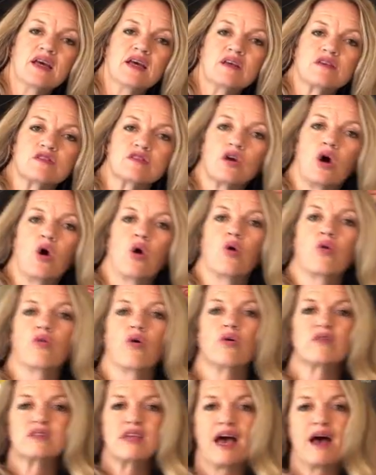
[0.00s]
So
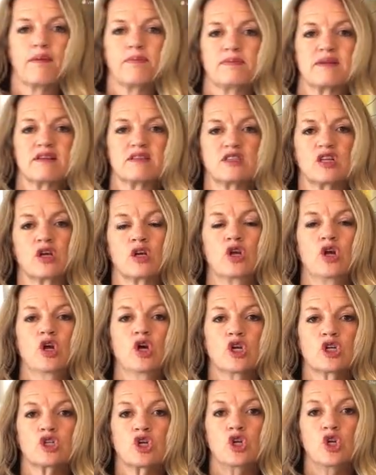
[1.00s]
those helps us
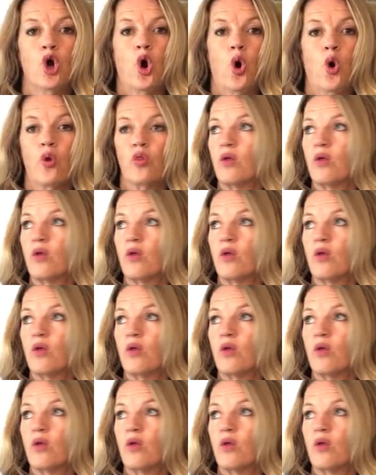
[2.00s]
to know